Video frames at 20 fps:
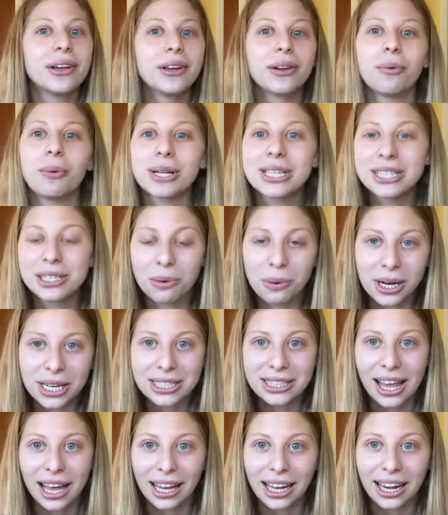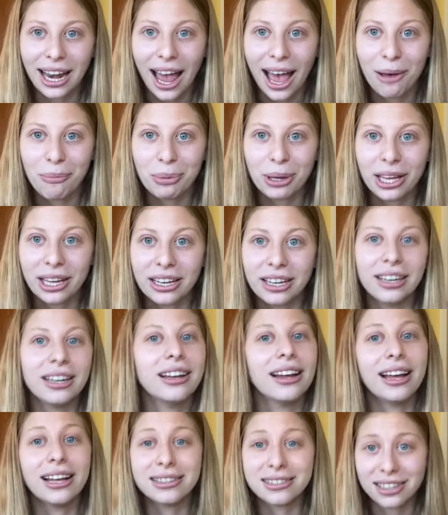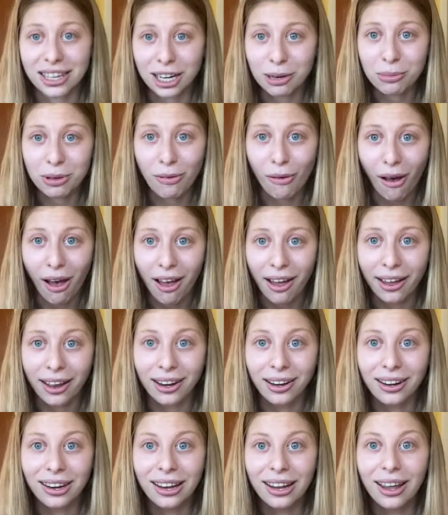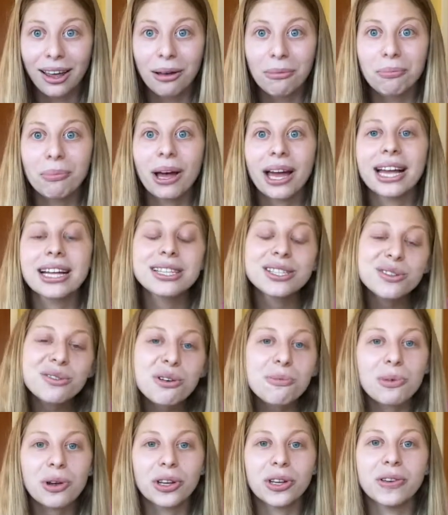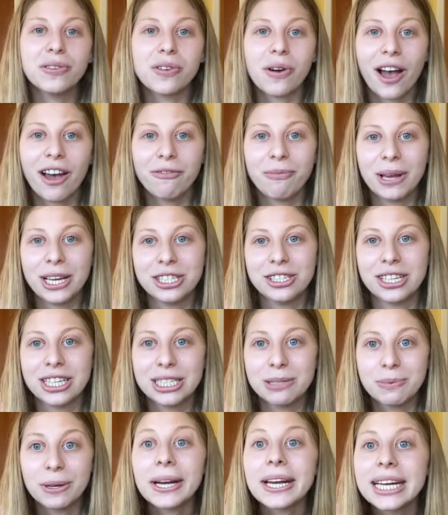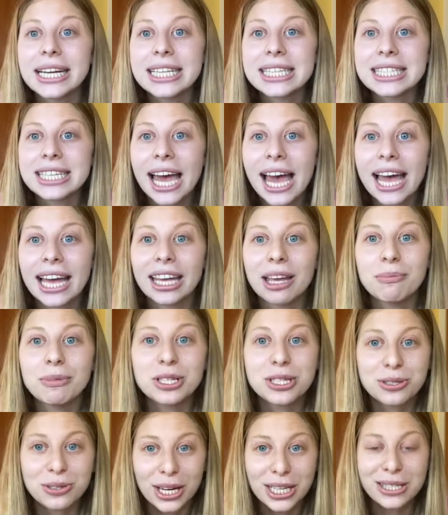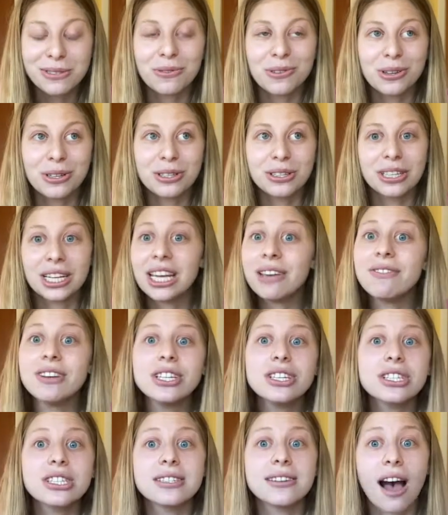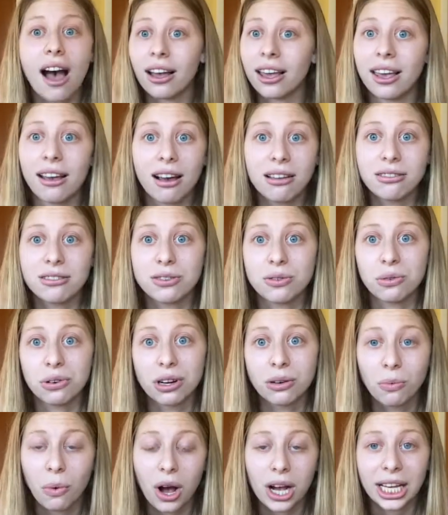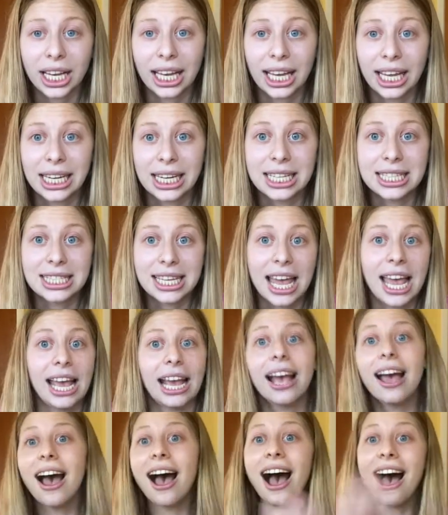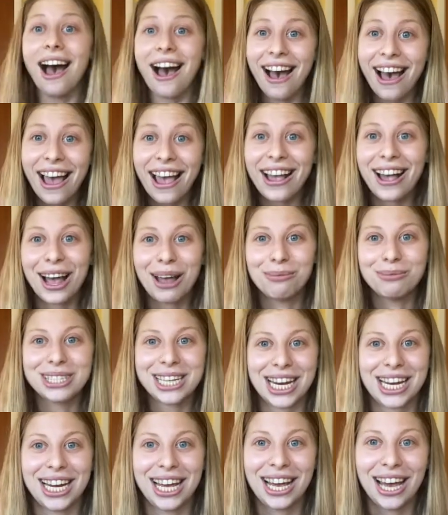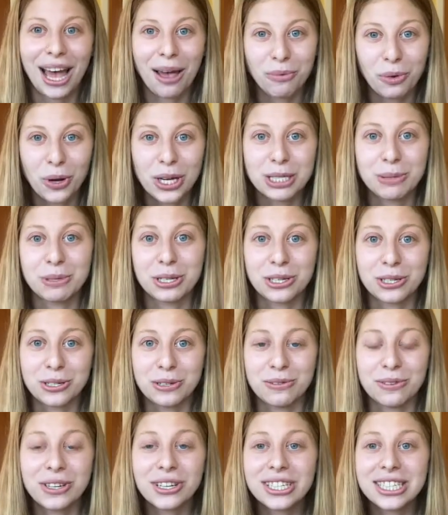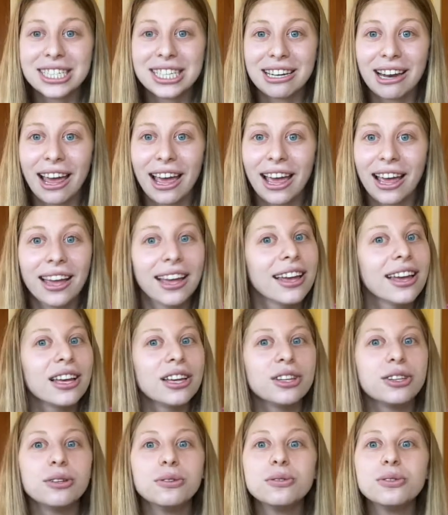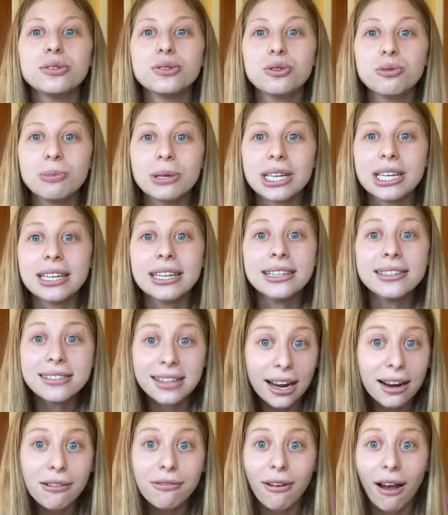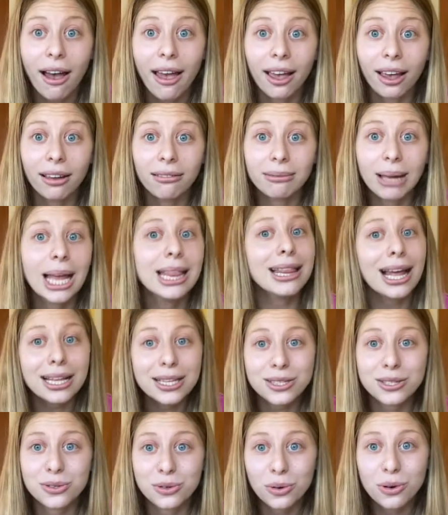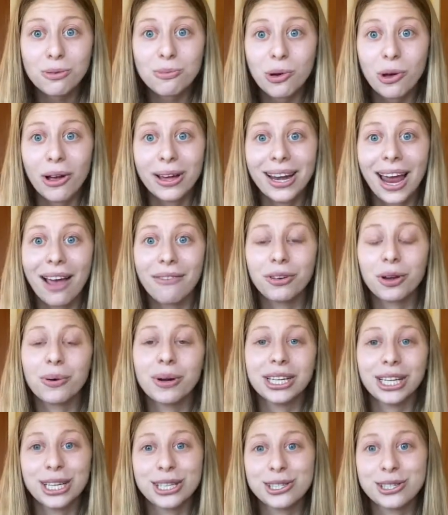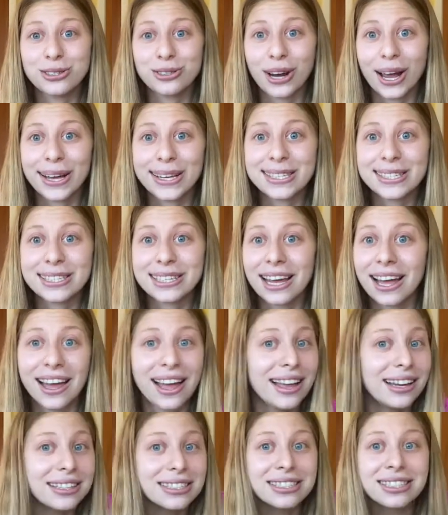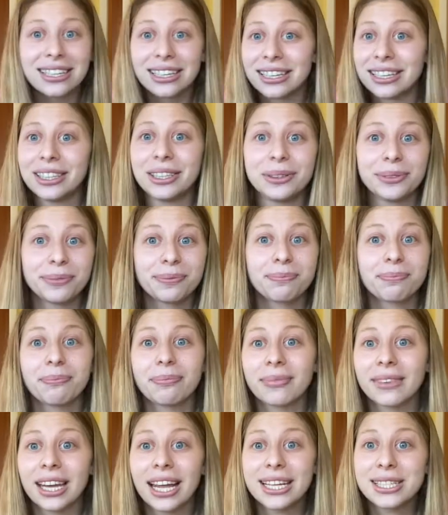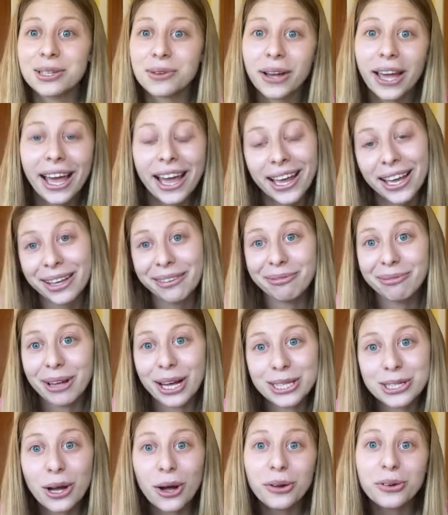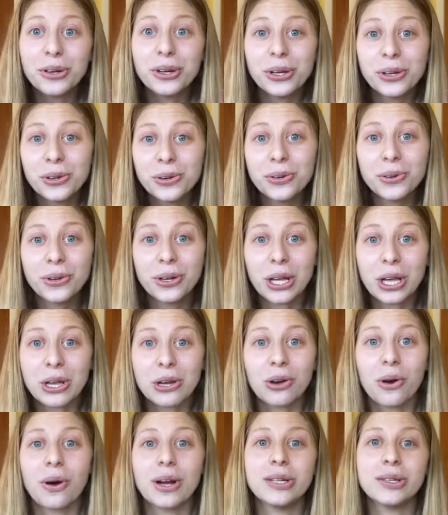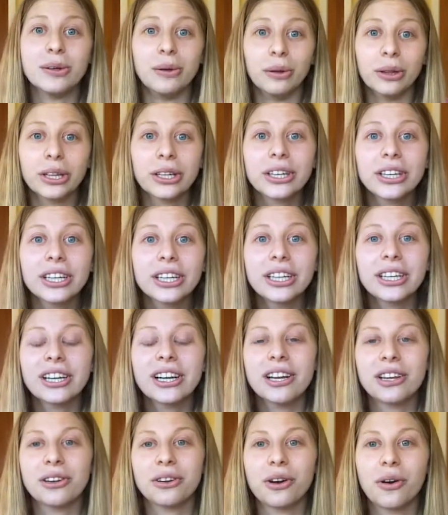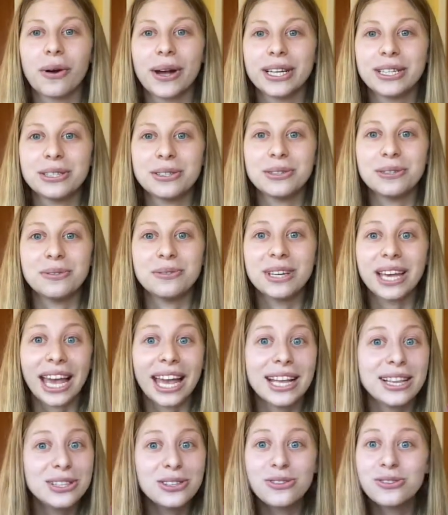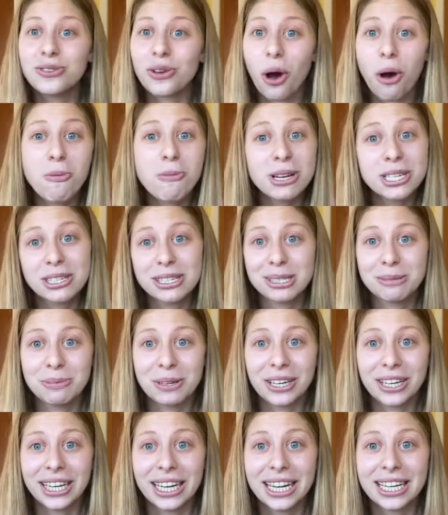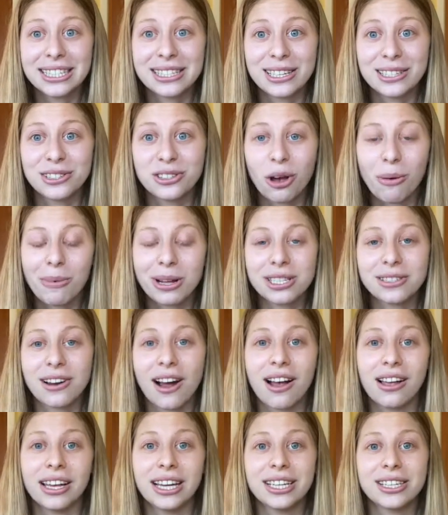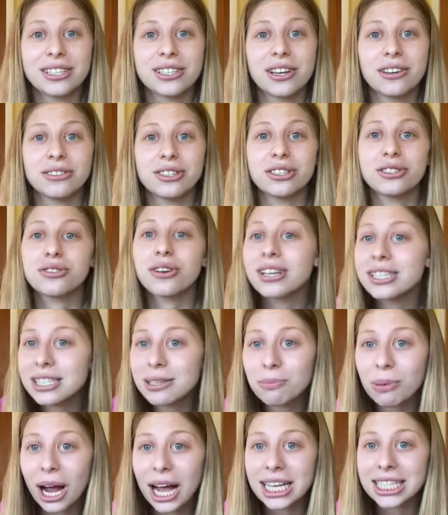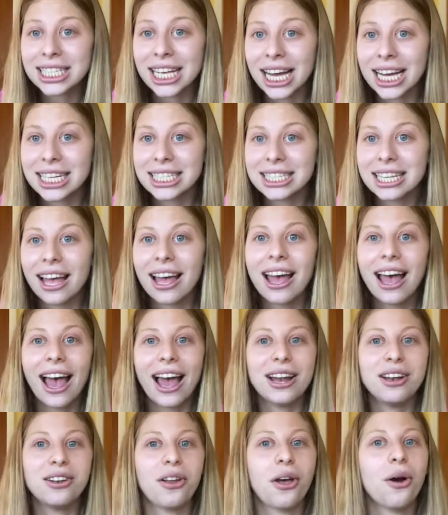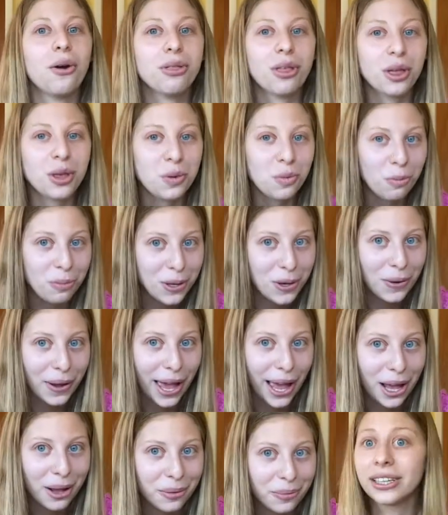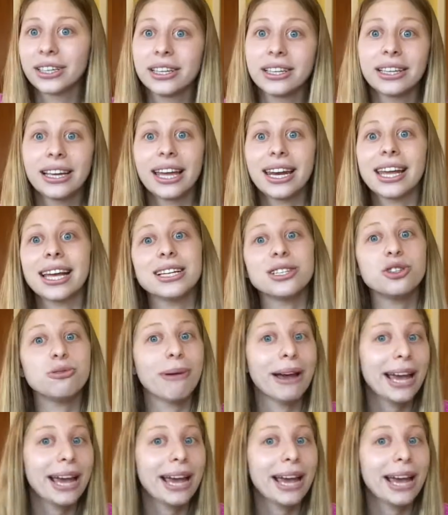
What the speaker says: What's the worst that can happen? It's gonna be fine. But it's normal. You don't have patient experience yet. It can be stressful. Even just knocking on the door and walking in and saying, hi, I'm Dana, I'm going to be your student nurse today, used to be terrifying. And that's normal, and everyone gets stressed, and it's okay. It's all new. You're going to learn. You're going to gain so much experience and so much knowledge. So just trust the process and know that you will be okay. Getting into my